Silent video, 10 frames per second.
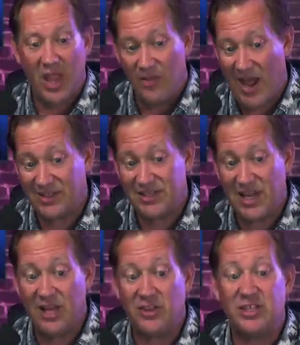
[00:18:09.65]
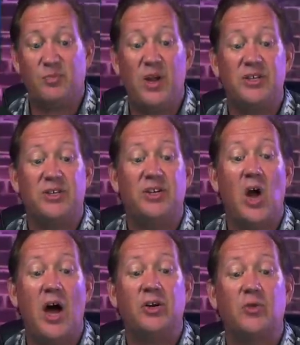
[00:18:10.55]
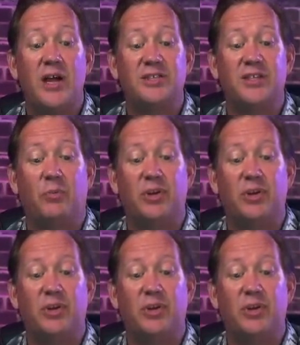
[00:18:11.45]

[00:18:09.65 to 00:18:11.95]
That said, the speech did not address the